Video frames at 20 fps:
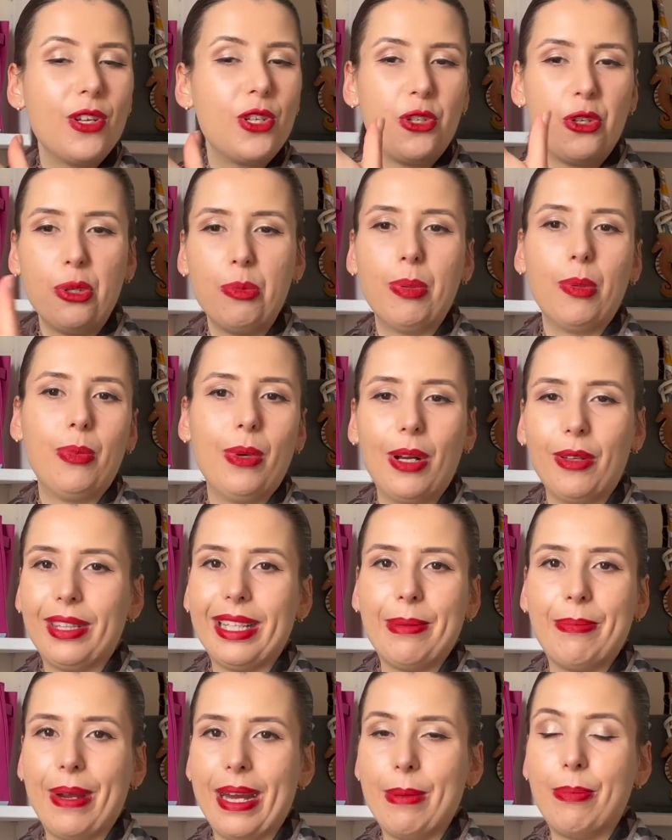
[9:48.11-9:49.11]
super
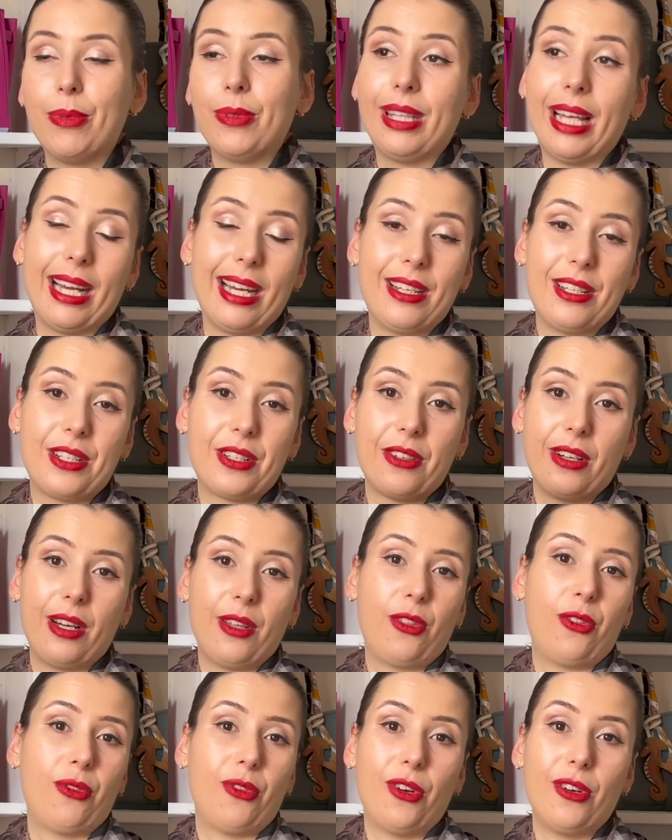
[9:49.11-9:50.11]
wealthy people that are just going to
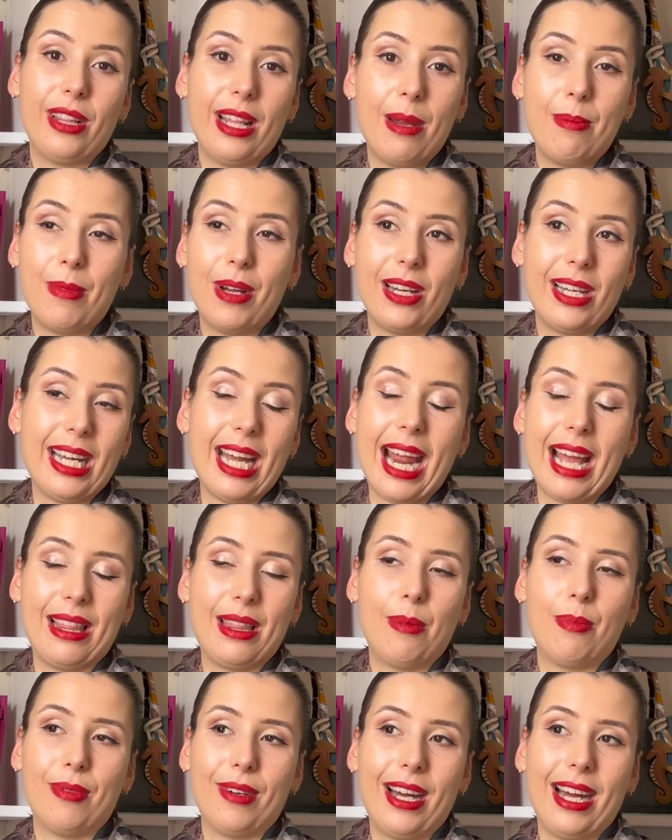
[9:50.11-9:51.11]
throw their money at
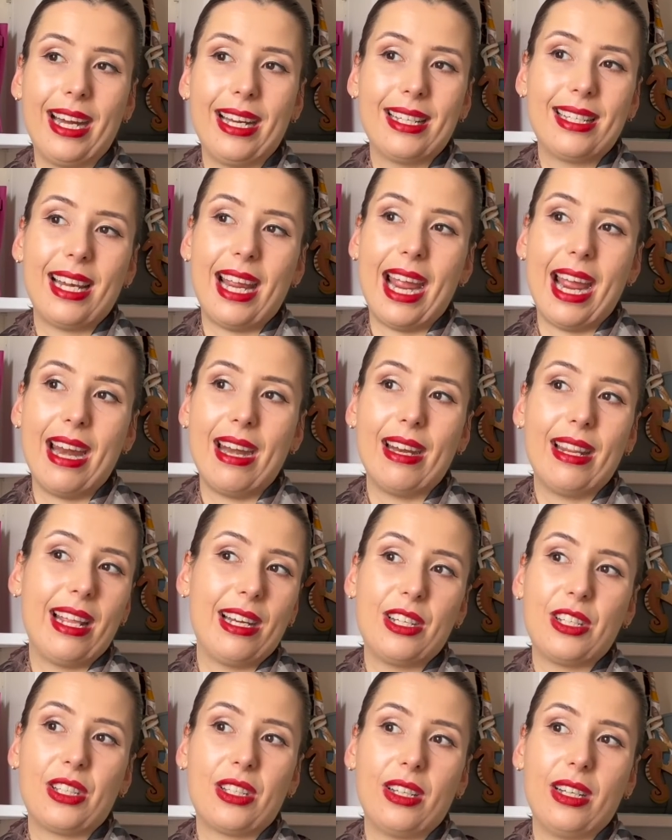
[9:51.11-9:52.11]
the brands and they're
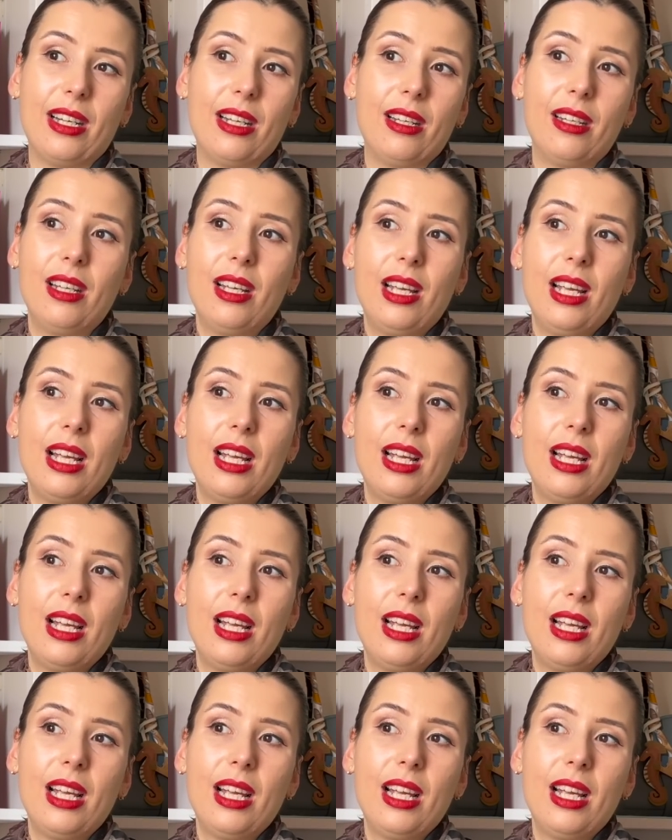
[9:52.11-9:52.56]
just going to